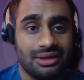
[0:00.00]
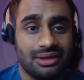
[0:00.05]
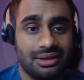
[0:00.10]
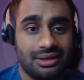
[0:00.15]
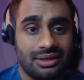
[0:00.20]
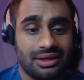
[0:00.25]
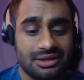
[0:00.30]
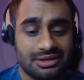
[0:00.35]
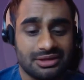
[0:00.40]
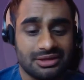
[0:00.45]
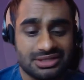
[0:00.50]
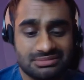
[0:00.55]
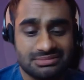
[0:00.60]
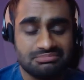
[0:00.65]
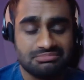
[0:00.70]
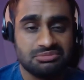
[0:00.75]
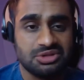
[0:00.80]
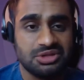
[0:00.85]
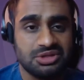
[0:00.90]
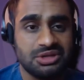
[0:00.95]
And
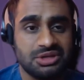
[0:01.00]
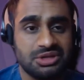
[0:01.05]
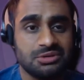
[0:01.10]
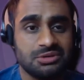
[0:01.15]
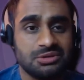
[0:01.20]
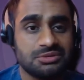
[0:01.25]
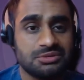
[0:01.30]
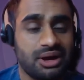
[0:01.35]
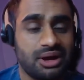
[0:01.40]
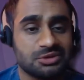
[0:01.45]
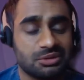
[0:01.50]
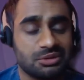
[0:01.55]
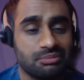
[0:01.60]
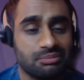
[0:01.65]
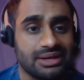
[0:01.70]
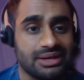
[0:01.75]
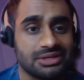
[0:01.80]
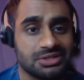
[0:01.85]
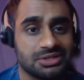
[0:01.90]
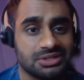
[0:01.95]
use password
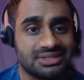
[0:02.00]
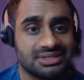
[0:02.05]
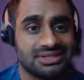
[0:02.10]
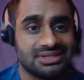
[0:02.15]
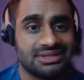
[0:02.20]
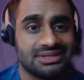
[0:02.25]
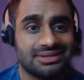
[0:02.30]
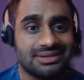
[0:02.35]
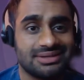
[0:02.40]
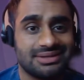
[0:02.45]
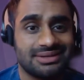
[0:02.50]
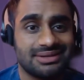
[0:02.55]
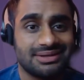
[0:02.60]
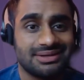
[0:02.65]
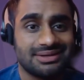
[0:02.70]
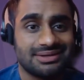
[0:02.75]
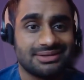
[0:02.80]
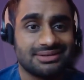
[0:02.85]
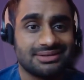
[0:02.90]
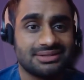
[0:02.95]
managers
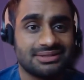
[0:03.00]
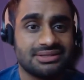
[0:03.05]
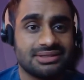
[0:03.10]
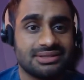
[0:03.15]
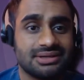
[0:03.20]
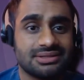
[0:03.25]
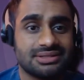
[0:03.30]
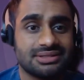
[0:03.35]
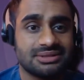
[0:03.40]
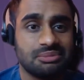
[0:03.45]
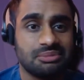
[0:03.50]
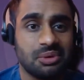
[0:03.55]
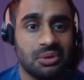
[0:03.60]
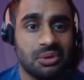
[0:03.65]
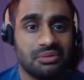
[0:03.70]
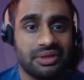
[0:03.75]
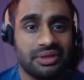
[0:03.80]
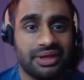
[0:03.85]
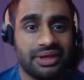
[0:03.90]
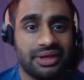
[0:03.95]
to support
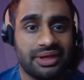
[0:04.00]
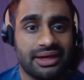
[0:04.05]
that.